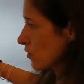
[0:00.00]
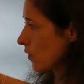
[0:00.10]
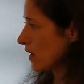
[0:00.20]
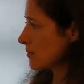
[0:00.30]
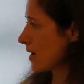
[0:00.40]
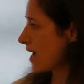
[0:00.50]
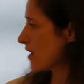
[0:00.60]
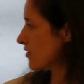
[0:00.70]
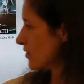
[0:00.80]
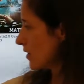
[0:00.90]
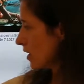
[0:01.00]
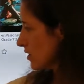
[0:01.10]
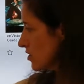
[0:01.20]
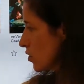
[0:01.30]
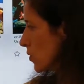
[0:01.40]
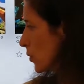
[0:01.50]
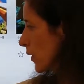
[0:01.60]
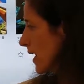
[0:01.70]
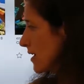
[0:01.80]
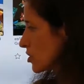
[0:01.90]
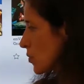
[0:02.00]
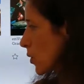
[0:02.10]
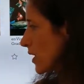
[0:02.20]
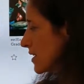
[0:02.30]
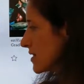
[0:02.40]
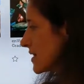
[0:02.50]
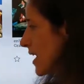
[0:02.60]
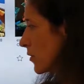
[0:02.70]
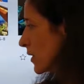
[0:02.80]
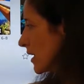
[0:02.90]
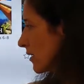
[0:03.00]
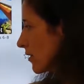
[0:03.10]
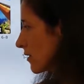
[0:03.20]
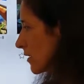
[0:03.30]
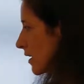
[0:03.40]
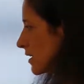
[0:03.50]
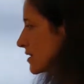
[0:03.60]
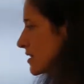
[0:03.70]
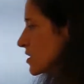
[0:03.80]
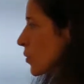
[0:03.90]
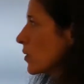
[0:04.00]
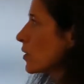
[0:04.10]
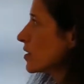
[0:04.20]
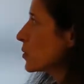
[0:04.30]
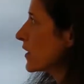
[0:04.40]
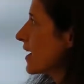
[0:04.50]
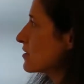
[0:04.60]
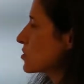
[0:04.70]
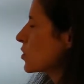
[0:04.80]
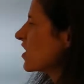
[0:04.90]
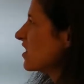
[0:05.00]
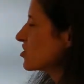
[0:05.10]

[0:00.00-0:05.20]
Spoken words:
grade math, so the pre-algebra is down here. Since we were in pre-algebra, I'll